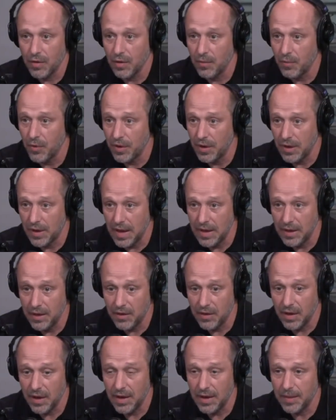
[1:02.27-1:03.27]
But at any
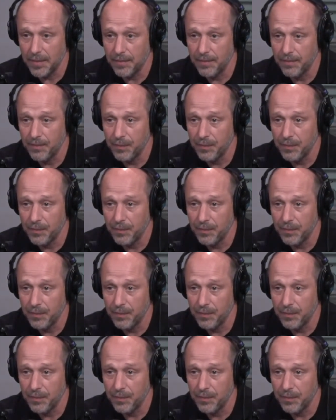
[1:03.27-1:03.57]
time,